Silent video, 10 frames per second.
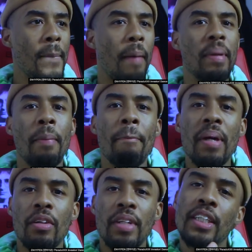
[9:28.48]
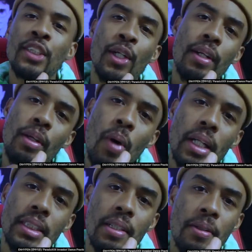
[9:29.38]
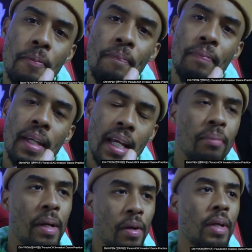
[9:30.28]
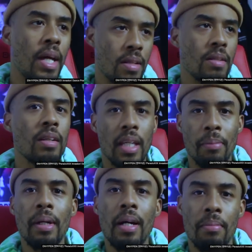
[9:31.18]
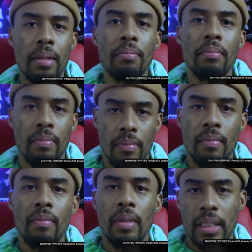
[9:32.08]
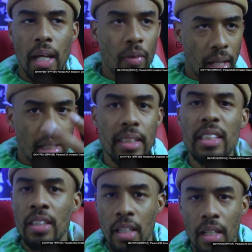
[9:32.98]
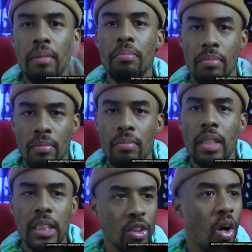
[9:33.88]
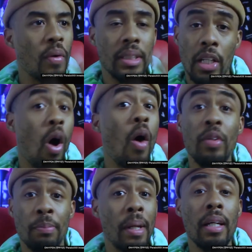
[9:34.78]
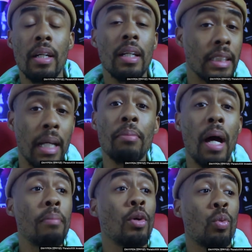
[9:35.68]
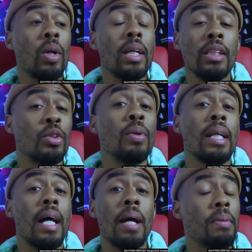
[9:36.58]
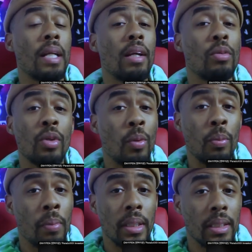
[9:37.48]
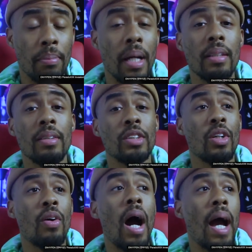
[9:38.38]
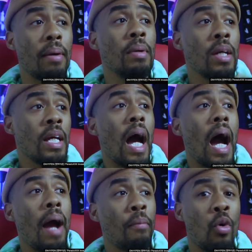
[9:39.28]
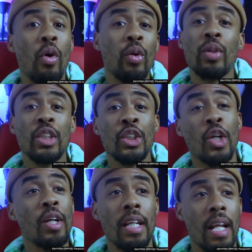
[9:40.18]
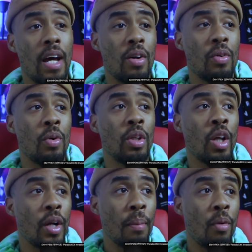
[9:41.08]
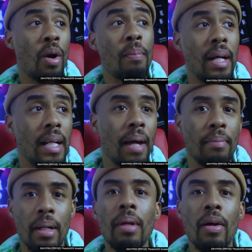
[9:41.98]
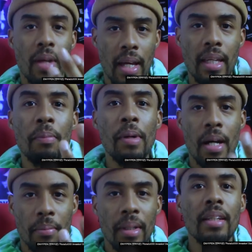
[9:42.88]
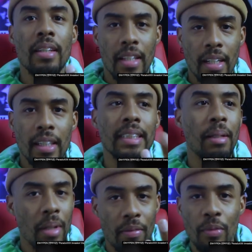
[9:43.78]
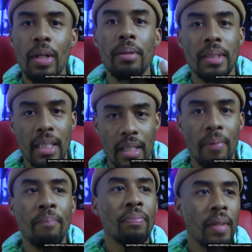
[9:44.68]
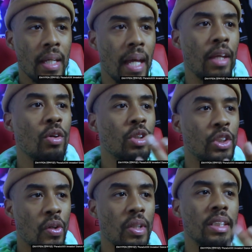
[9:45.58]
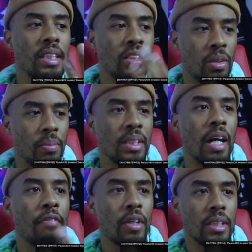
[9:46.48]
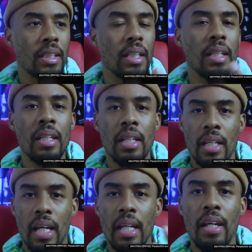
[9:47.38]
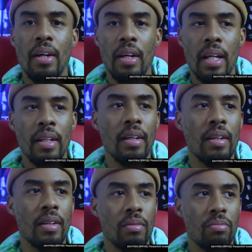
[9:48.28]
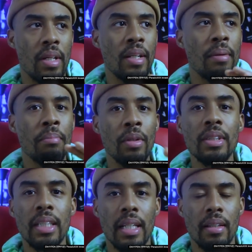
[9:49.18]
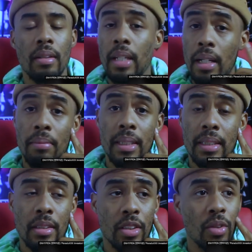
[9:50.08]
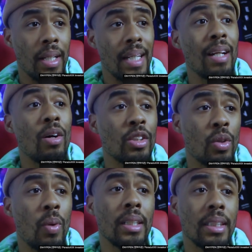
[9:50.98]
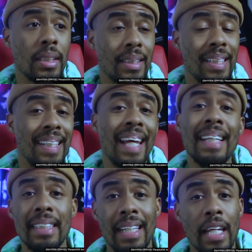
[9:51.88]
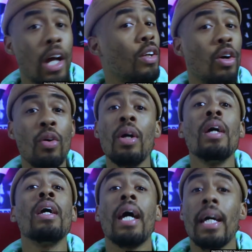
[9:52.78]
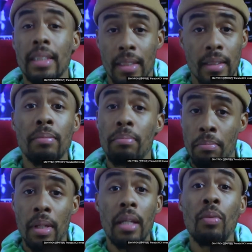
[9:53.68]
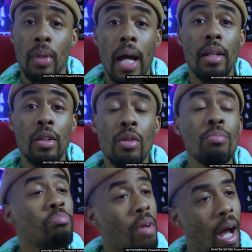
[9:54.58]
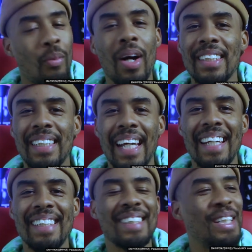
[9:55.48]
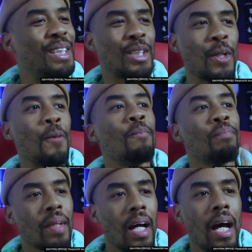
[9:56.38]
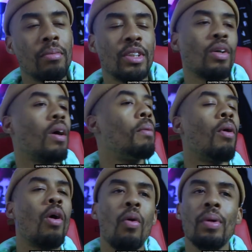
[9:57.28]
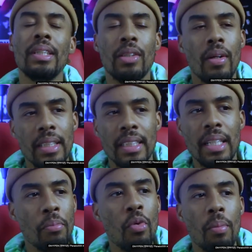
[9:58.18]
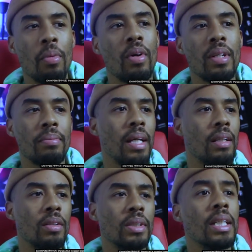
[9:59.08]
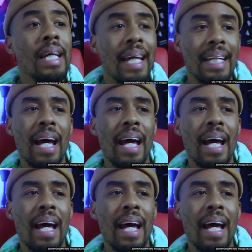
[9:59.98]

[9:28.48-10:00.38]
I'm in the middle of that journey watching them. And I'm like, okay, keep it coming it's like, okay, this is good. This is always, you always been good because I'm, I'm the rookie too ENHYPEN. I don't know much about them. So I'm, I'm going on this journey now, learning more about hyping. I'm like, okay, keep it coming because I'm loving what I'm seeing. And you're starting to see so much diversity in their in their in their music that I'm listening to, and then also watching the dancing. And y'all know, as me, what I do, I watch dance. So I'm start I'm always starting to see more and more of them that loose. And